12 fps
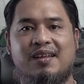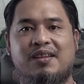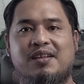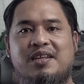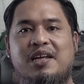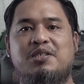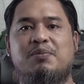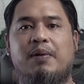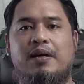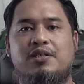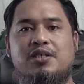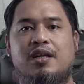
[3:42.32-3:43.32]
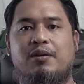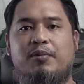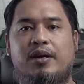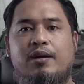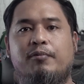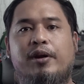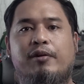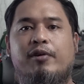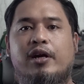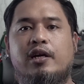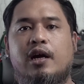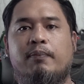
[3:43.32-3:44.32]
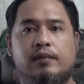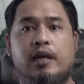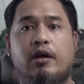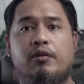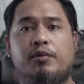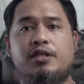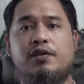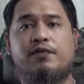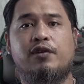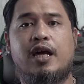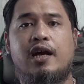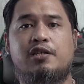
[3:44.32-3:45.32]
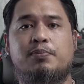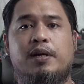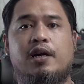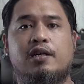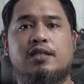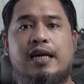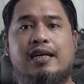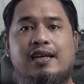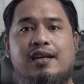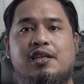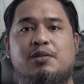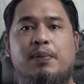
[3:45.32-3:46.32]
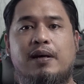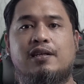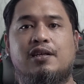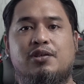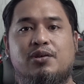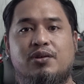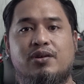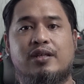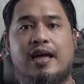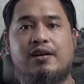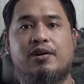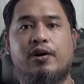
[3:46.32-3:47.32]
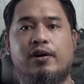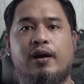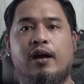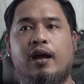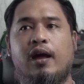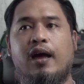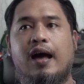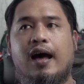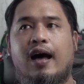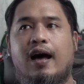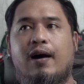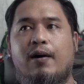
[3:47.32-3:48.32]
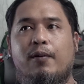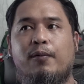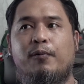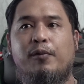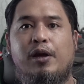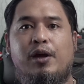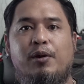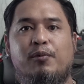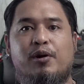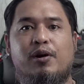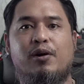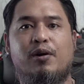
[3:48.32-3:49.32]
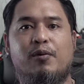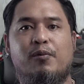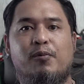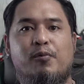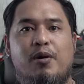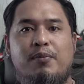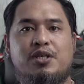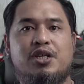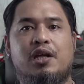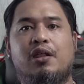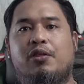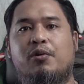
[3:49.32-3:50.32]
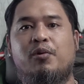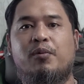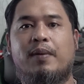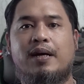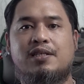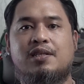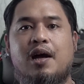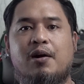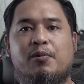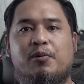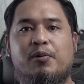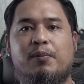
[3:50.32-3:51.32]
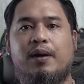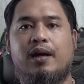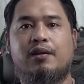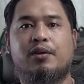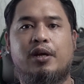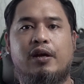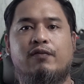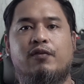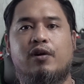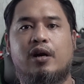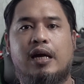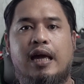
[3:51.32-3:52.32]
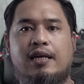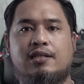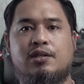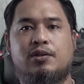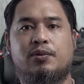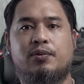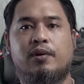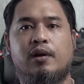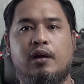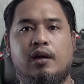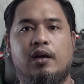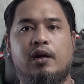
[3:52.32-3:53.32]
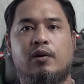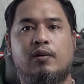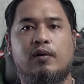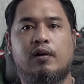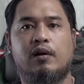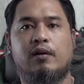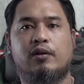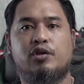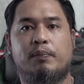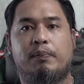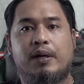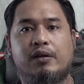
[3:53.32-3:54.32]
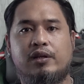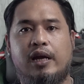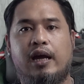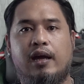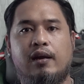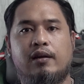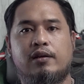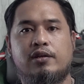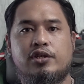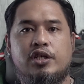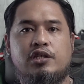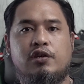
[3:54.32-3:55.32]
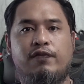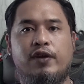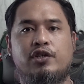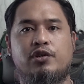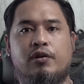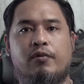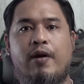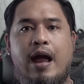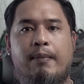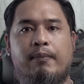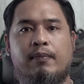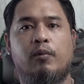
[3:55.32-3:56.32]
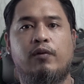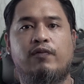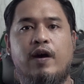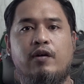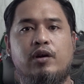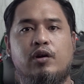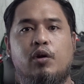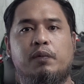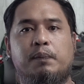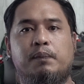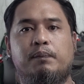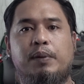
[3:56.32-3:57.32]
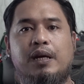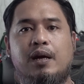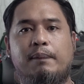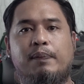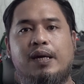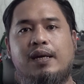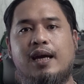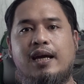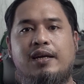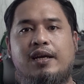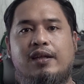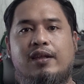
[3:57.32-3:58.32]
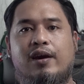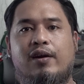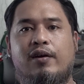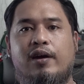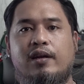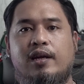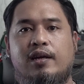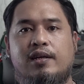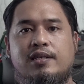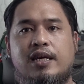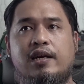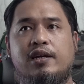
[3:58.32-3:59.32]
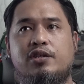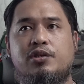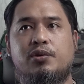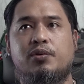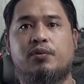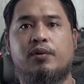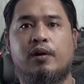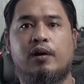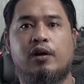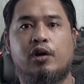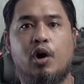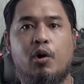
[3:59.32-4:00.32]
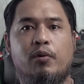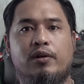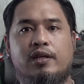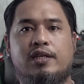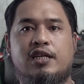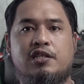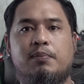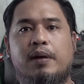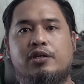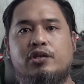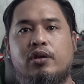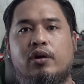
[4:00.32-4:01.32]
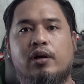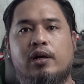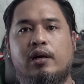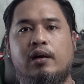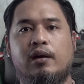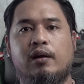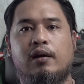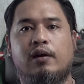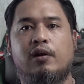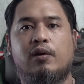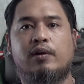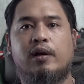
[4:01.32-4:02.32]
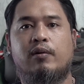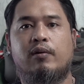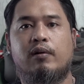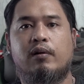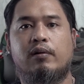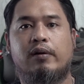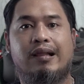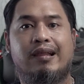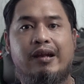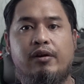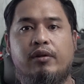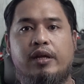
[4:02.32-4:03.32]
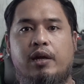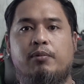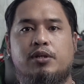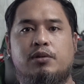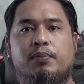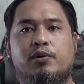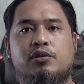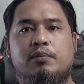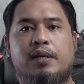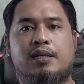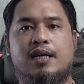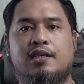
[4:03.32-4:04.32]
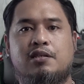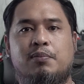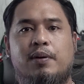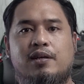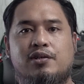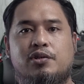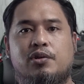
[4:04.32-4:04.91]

the test bench that we we rigged up. Now the reason for that is because I didn't expect it to look that good. Uh, we were rummaging through my stock room and looking for a case to, you know, to build in just to feature the RAM. We found an old beat up P ninety there and then decided to go with a test bench look. You know, now literally it was supposed to be a test bench,